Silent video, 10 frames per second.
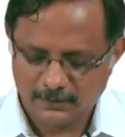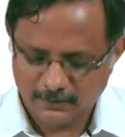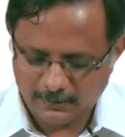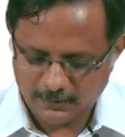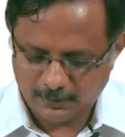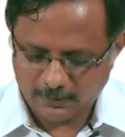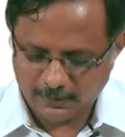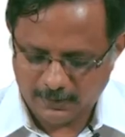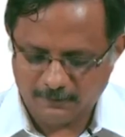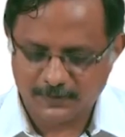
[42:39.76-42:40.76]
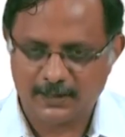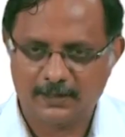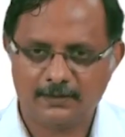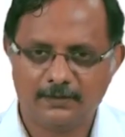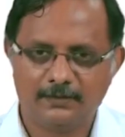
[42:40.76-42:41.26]
that on the left
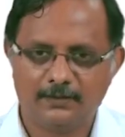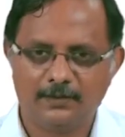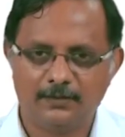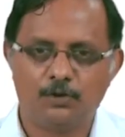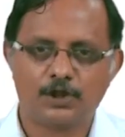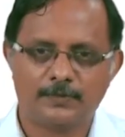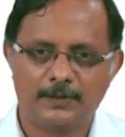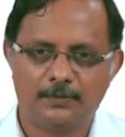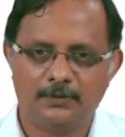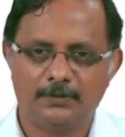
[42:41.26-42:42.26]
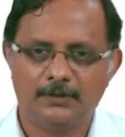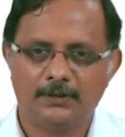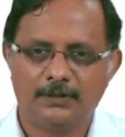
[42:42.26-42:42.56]
side, in most people,